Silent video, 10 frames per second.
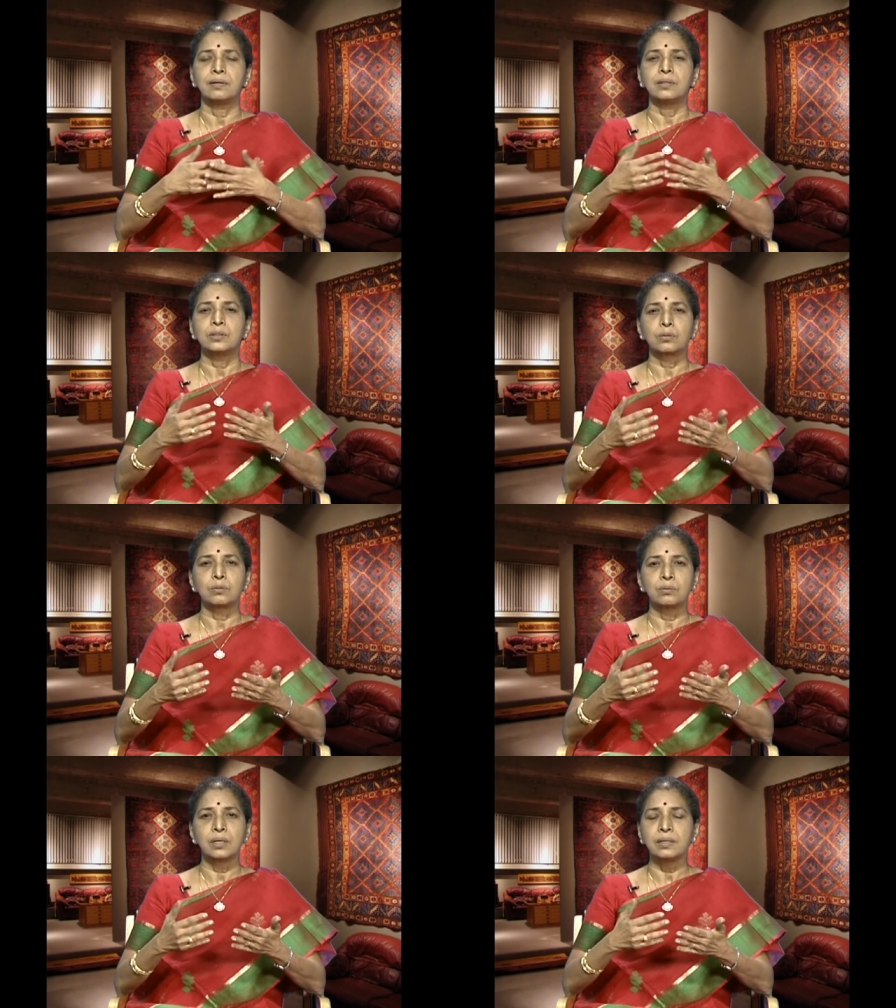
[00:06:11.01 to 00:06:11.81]
so
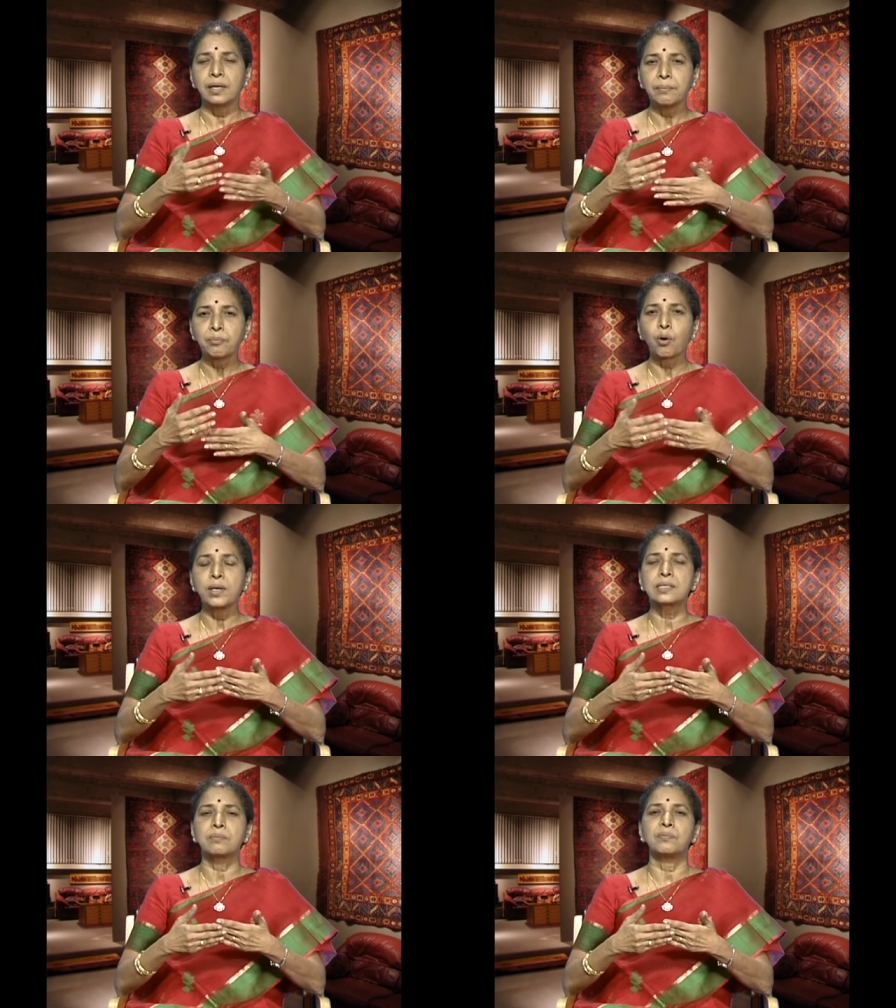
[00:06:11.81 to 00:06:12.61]
they, they employ
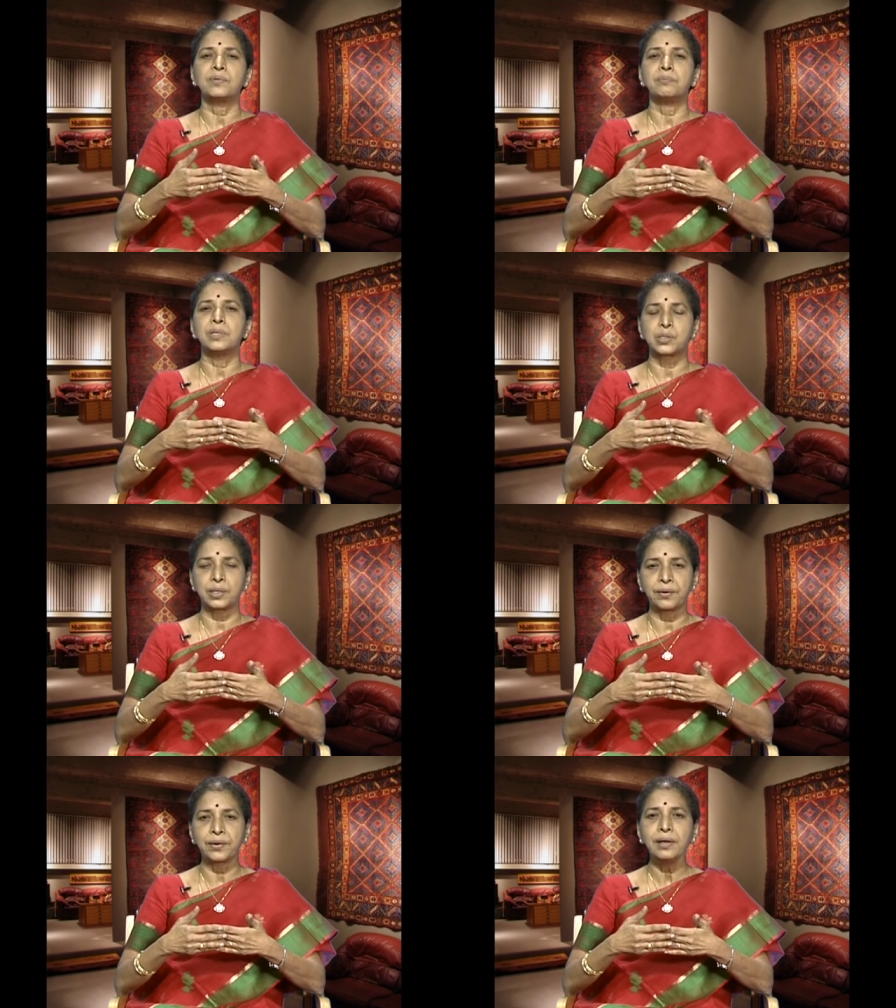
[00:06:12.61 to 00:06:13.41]
some of the
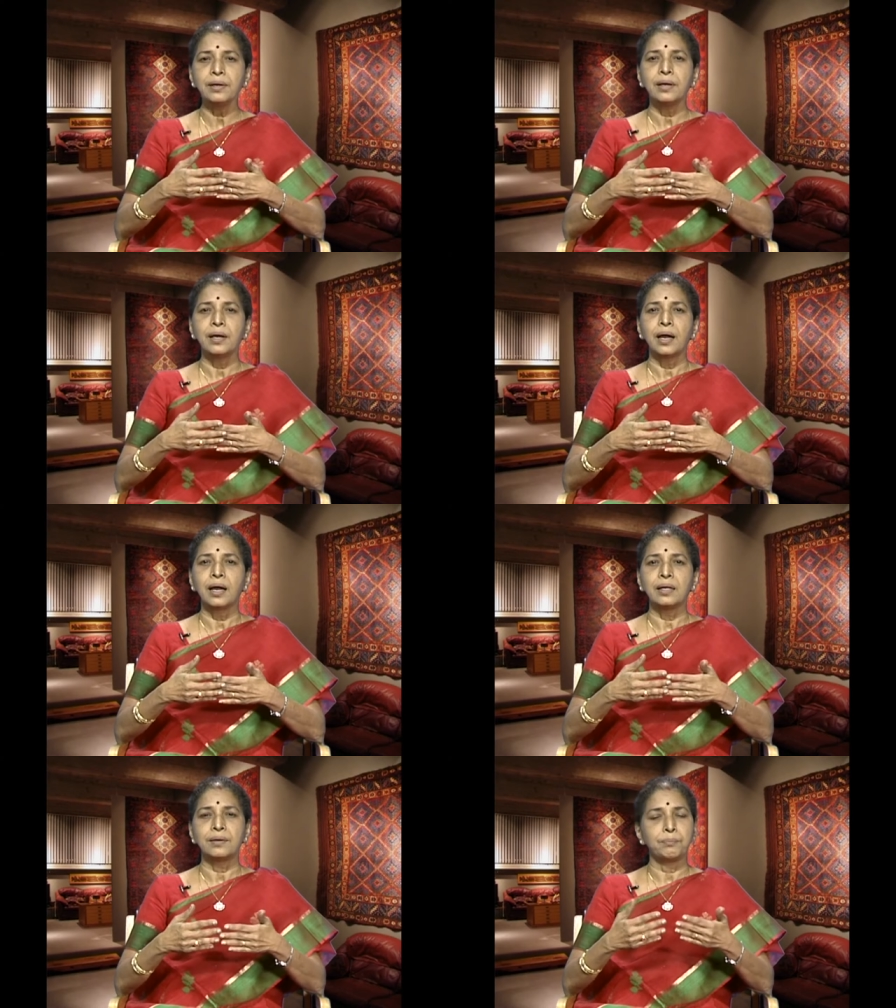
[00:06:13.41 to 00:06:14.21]
machinery
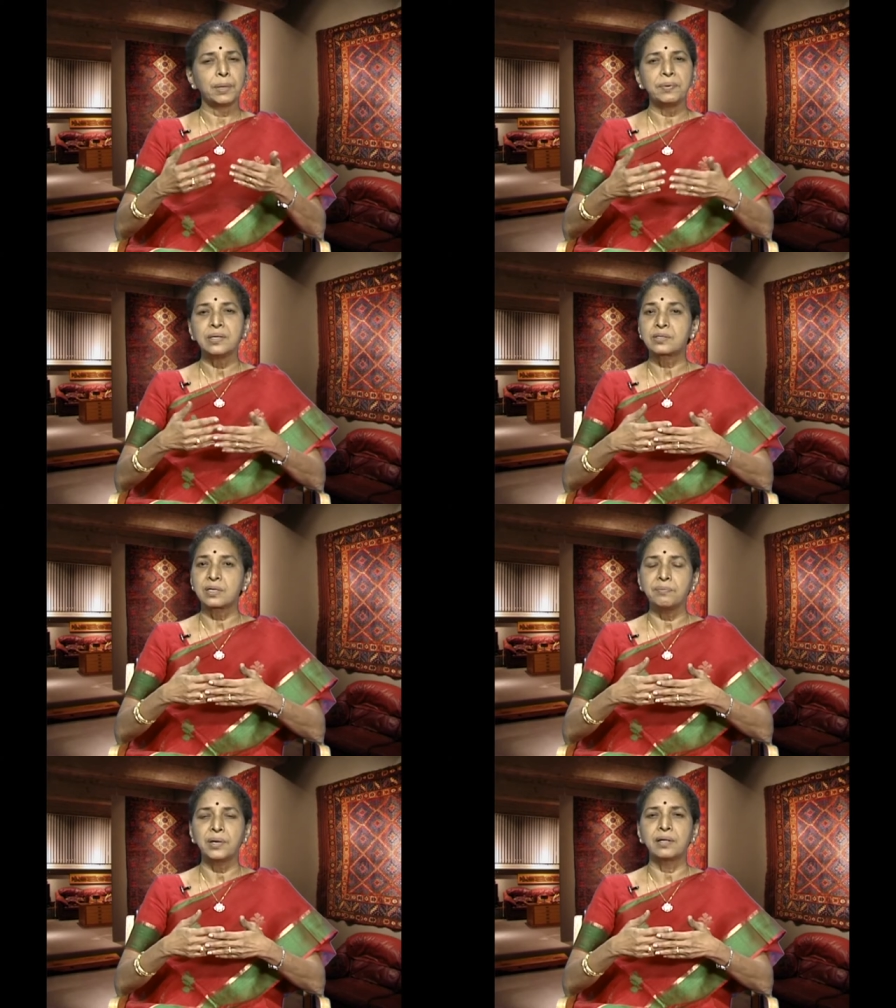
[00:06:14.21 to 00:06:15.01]
and maybe
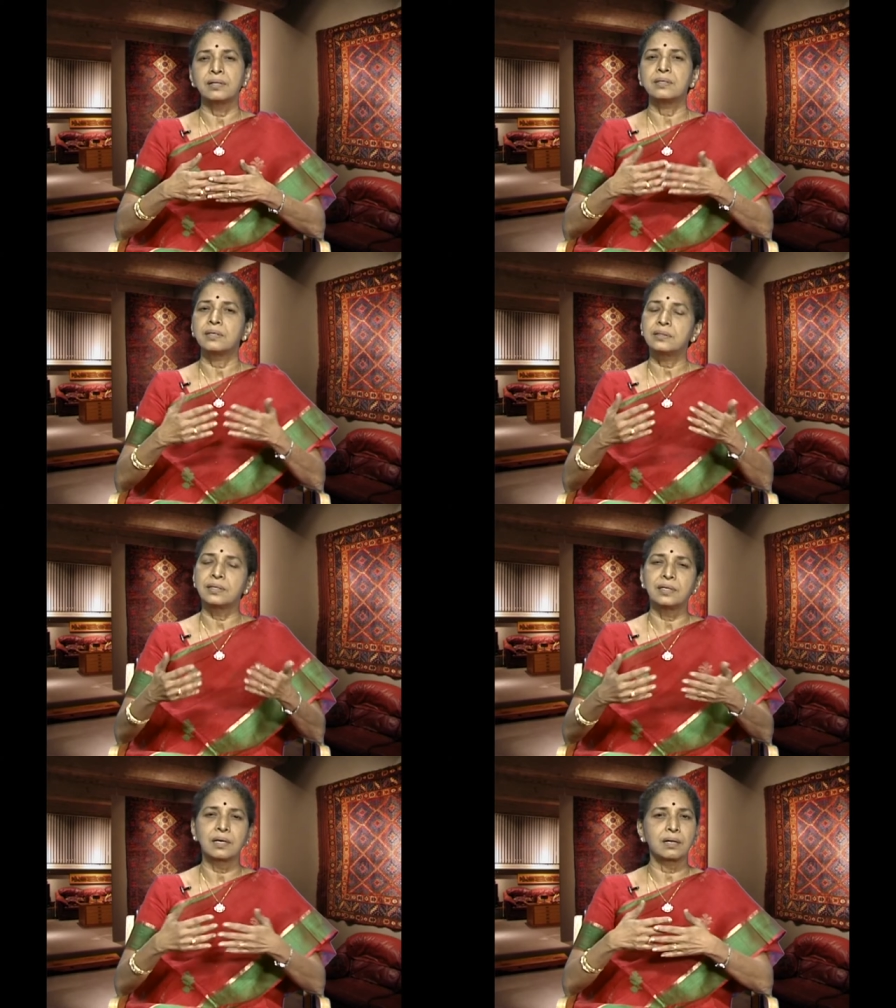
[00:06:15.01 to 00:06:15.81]
steam and other things and
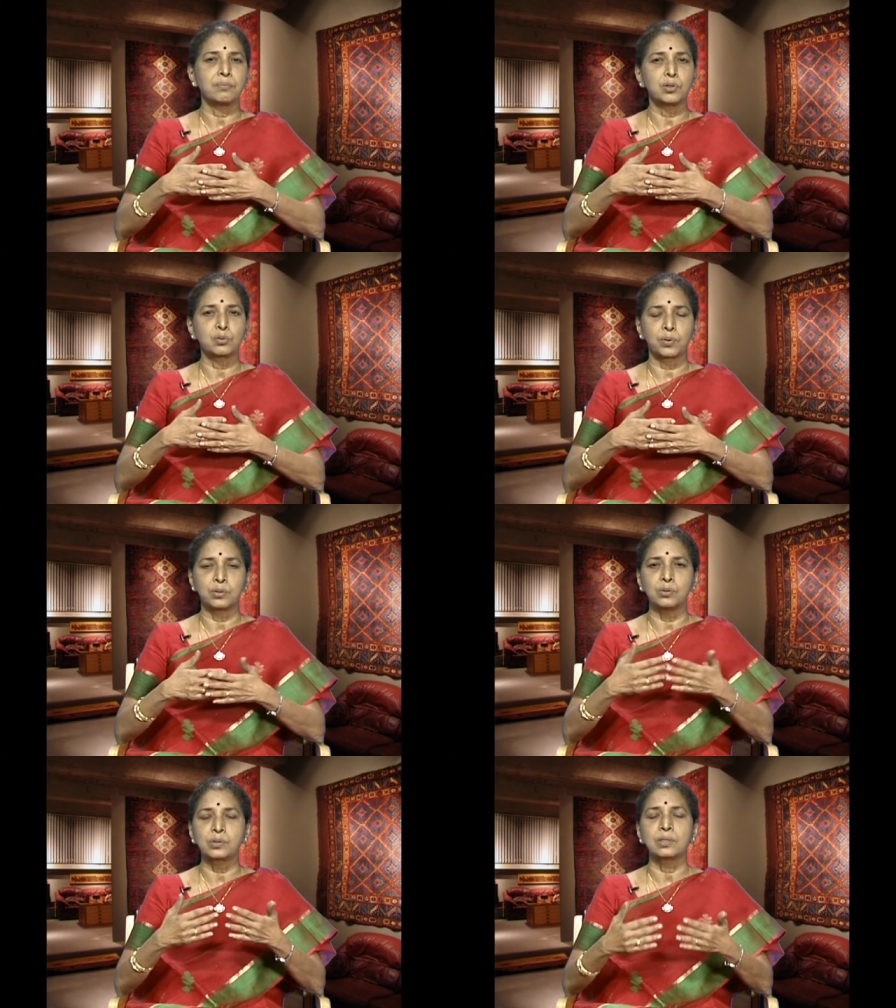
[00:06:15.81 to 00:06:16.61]
they are able to
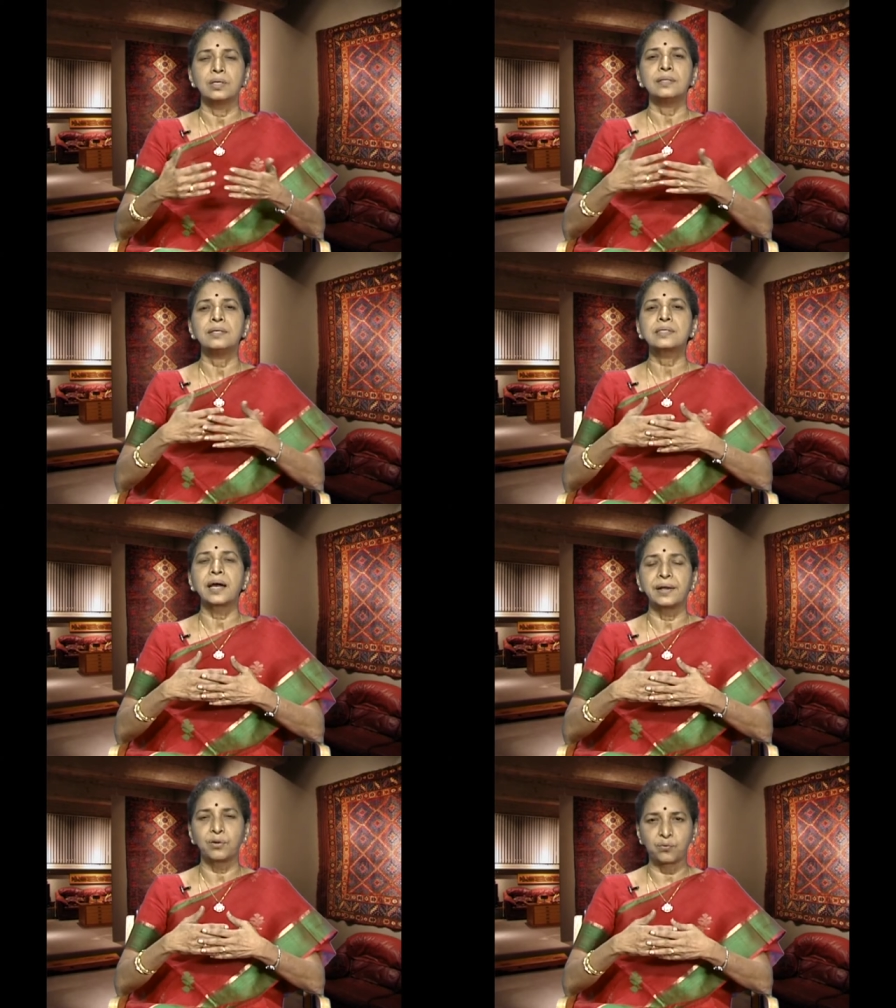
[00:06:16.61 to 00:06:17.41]
produce this
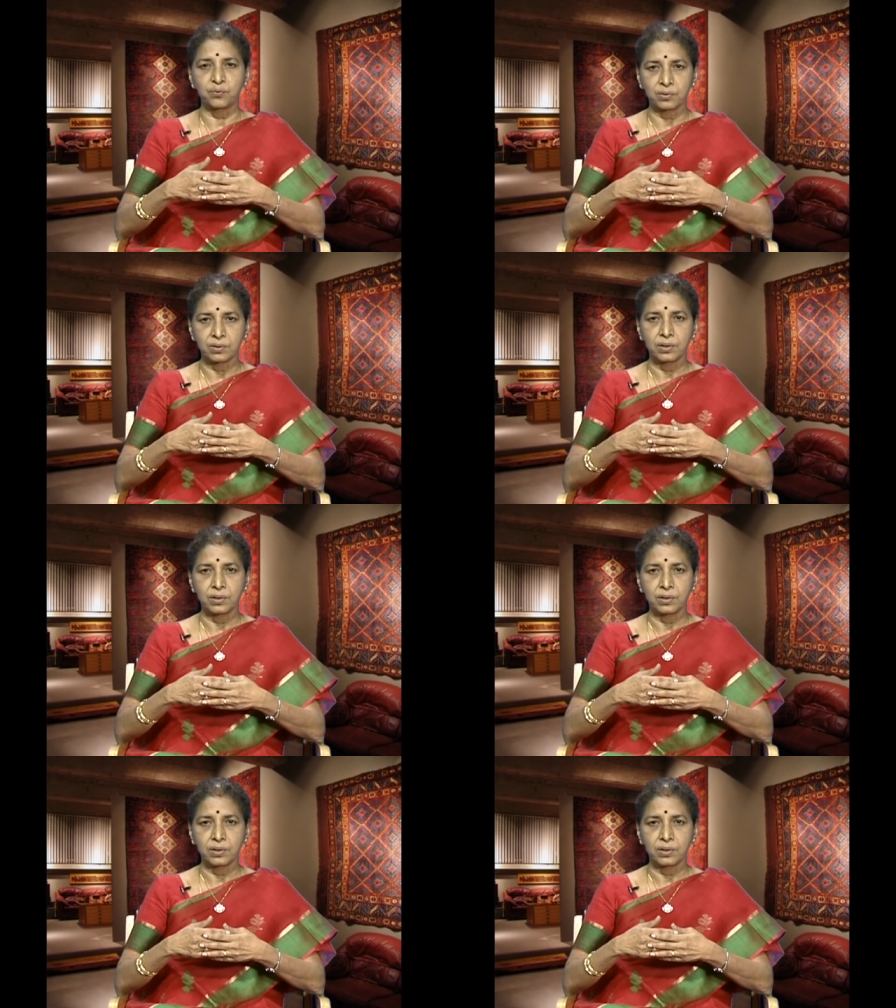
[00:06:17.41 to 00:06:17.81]
kind of uh,